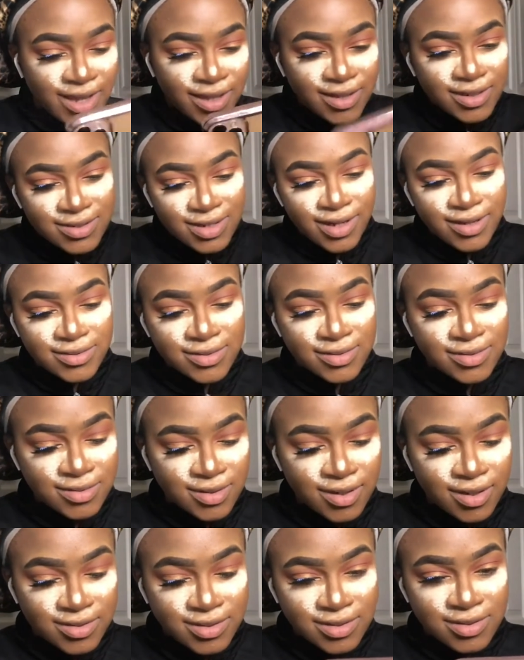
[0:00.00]
this
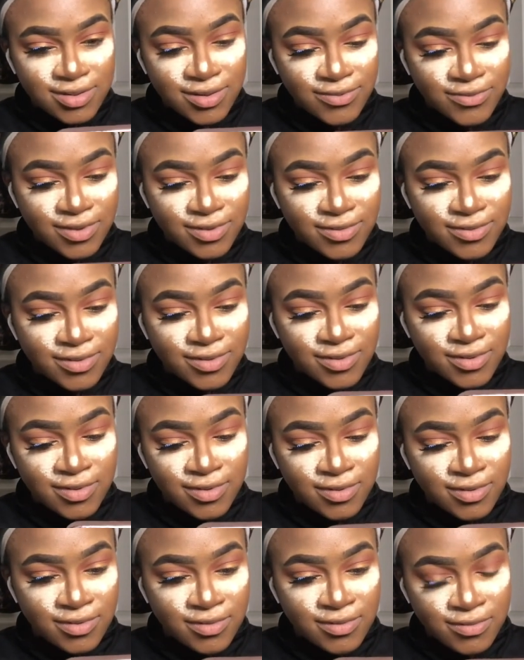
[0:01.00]
eye always gives me
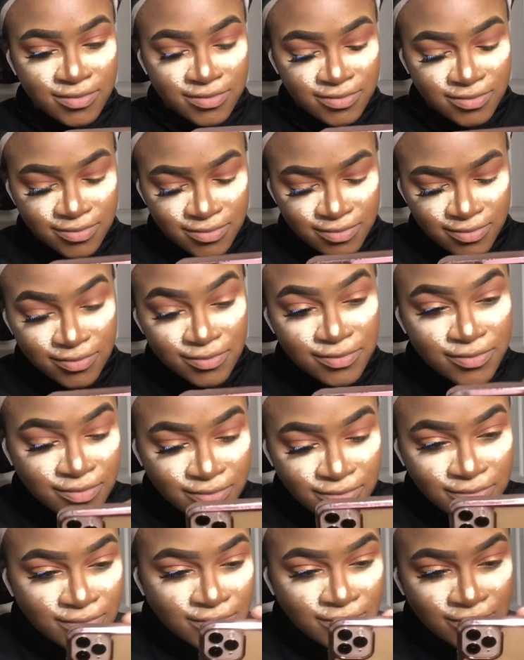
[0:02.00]
problems and
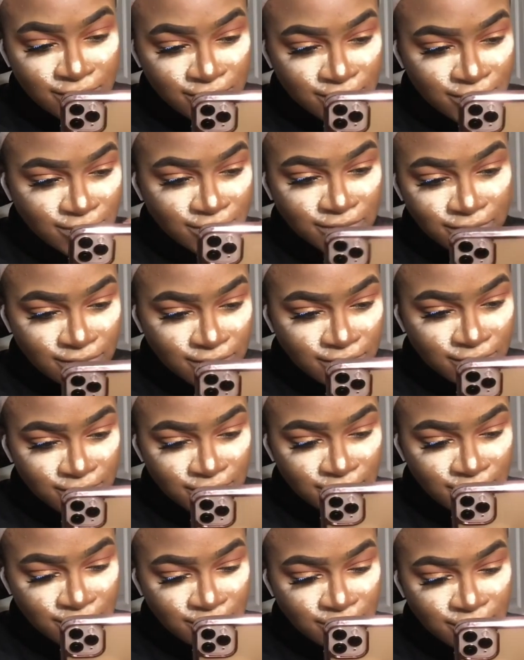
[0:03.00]
yeah i'm like texting him to see
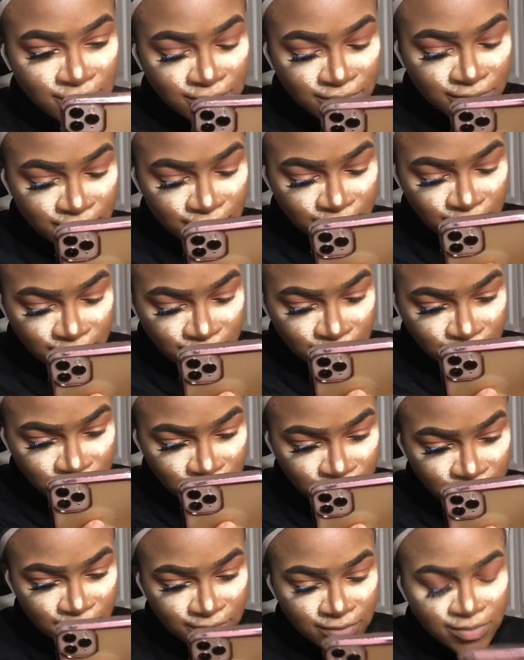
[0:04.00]
where he's at
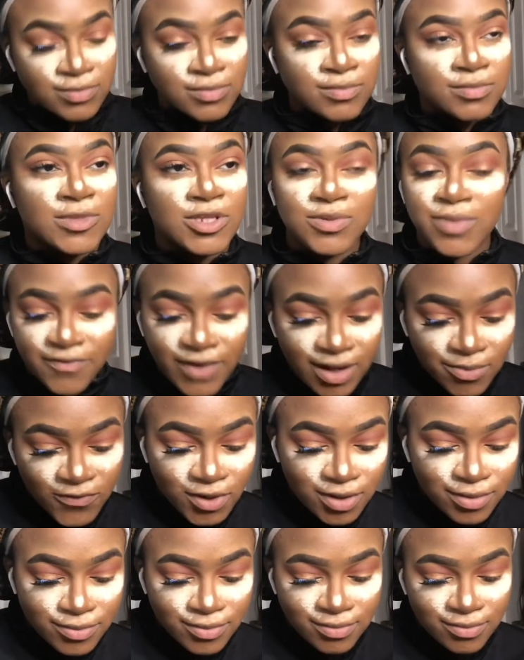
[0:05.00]
and he's just like, hey, I'm on
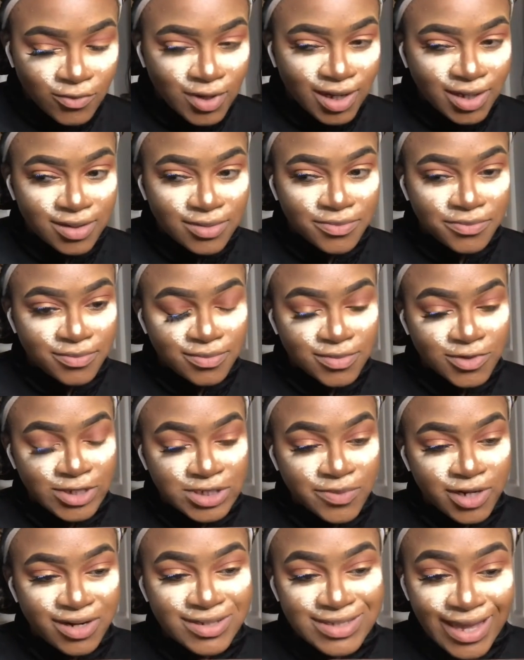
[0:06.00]
the way. And I'm like, hey,
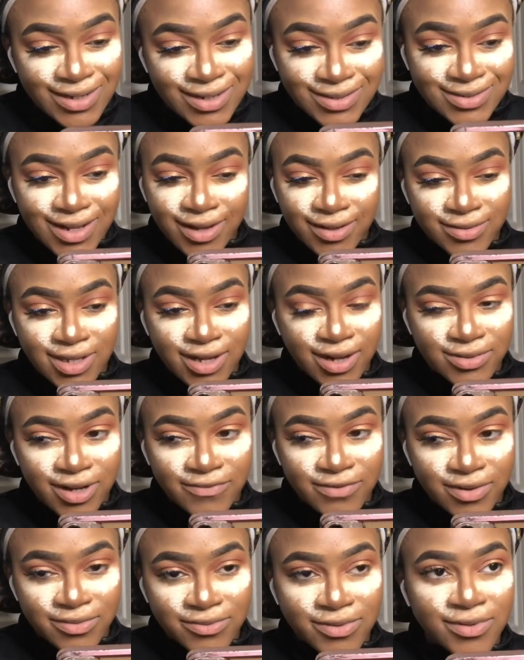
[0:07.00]
okay, cool.
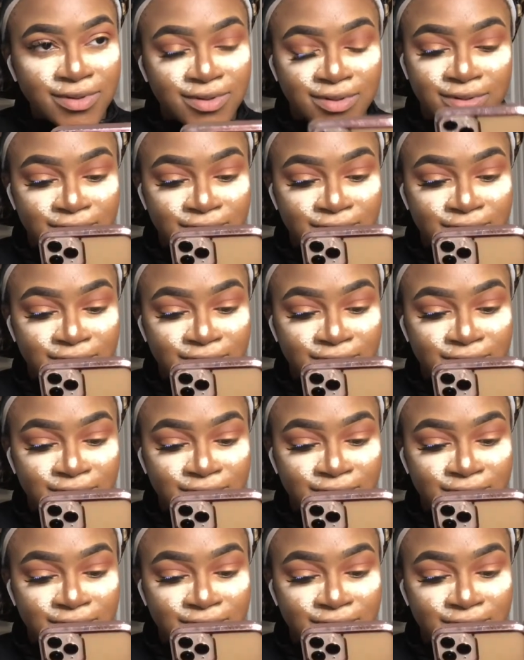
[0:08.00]
Um,